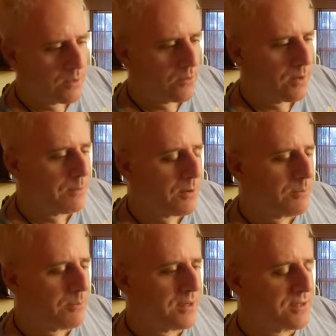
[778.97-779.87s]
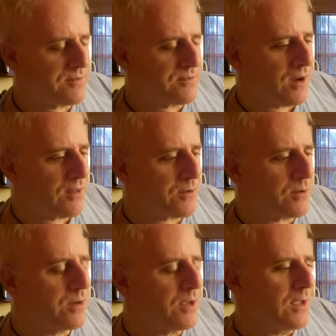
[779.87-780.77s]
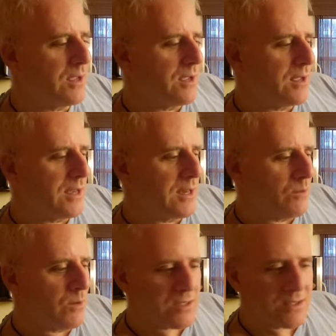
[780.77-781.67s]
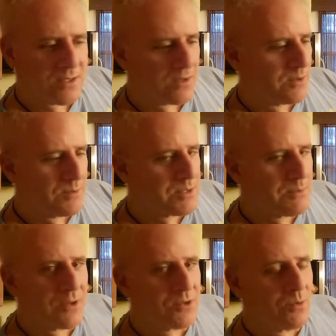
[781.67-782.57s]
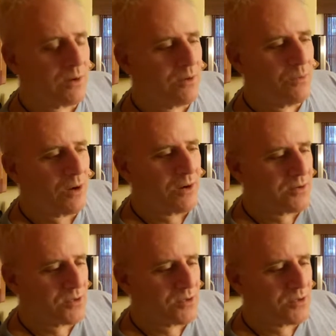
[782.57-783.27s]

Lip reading: great part by his father. And it wasn't until he was about 21 or